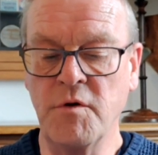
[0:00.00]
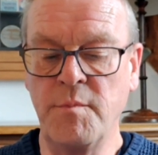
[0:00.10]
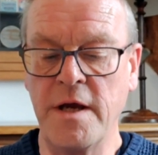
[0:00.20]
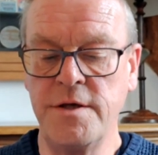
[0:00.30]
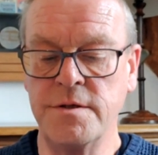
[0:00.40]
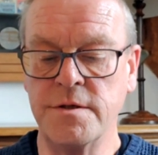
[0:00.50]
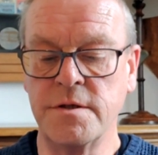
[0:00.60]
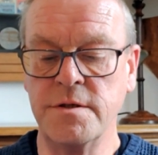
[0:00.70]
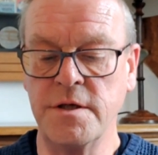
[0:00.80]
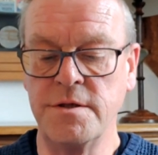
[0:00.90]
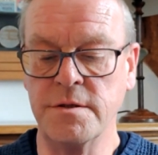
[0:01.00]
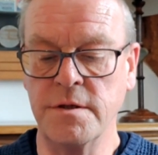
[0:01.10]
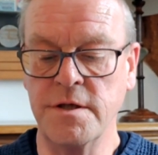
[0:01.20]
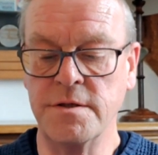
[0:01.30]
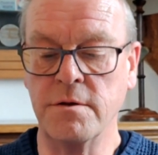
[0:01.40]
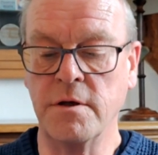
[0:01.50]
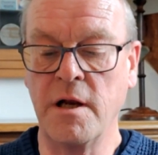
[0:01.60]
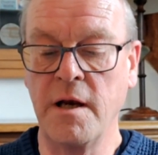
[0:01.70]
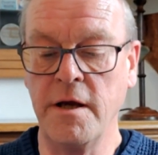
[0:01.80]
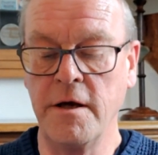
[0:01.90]
of a patient's condition is
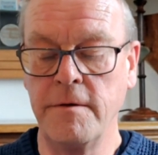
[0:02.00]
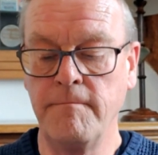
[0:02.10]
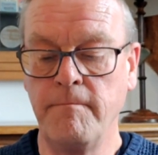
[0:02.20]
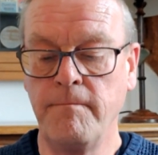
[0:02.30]
unclear,